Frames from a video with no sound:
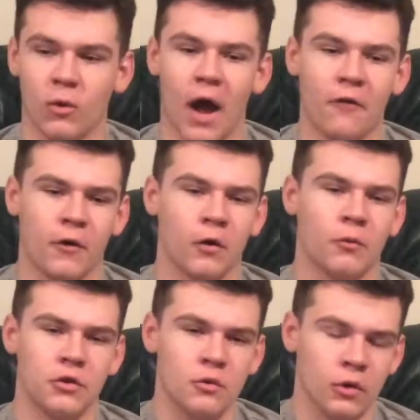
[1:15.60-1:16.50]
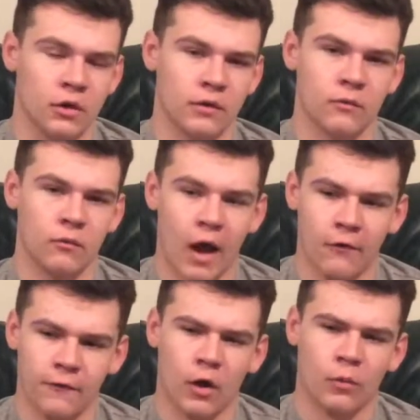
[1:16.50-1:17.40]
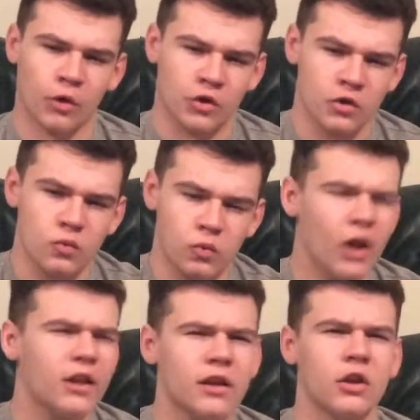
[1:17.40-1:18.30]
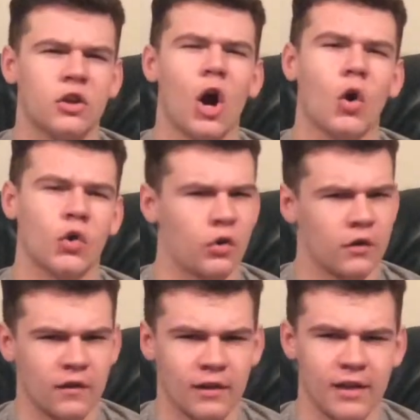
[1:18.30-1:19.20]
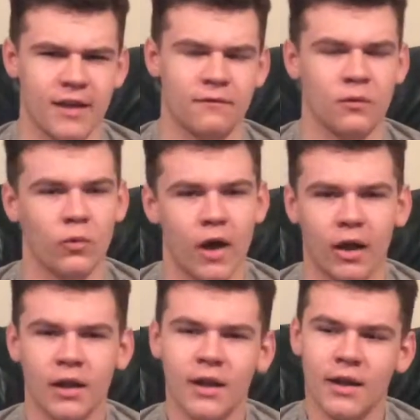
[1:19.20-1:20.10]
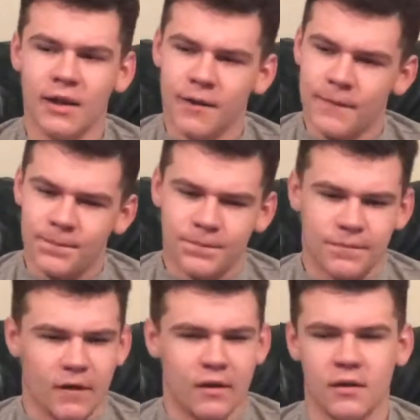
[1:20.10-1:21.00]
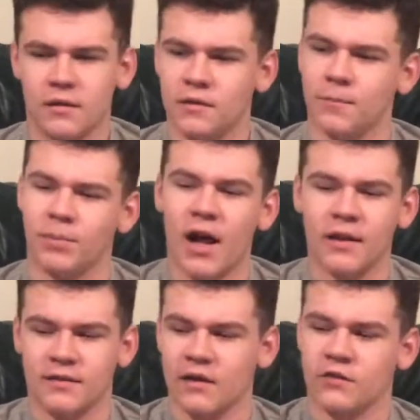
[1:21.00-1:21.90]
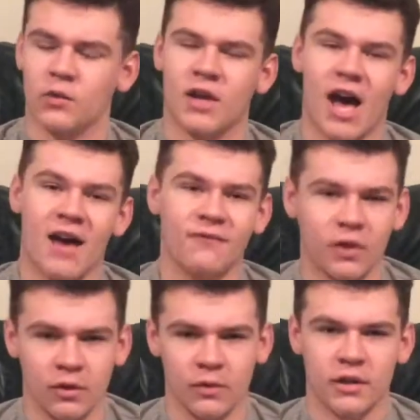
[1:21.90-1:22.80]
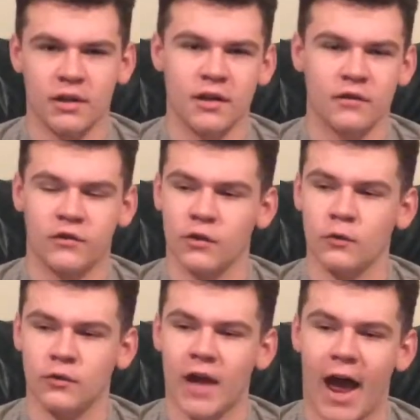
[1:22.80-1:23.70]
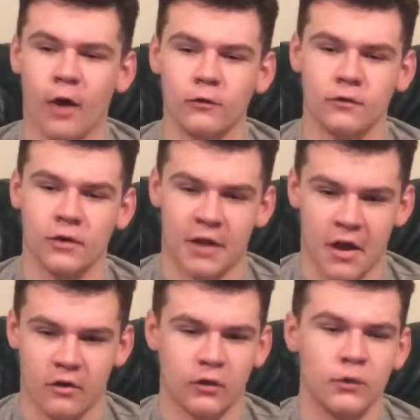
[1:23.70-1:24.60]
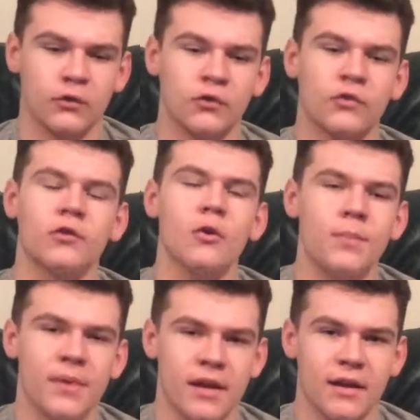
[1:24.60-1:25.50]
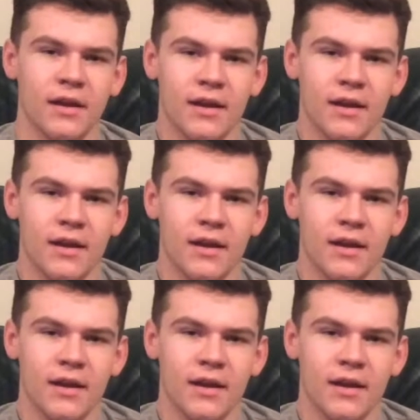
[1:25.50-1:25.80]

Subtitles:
how far were you willing to go in order to live? And well, the plots got so convoluted and so out there and so stupid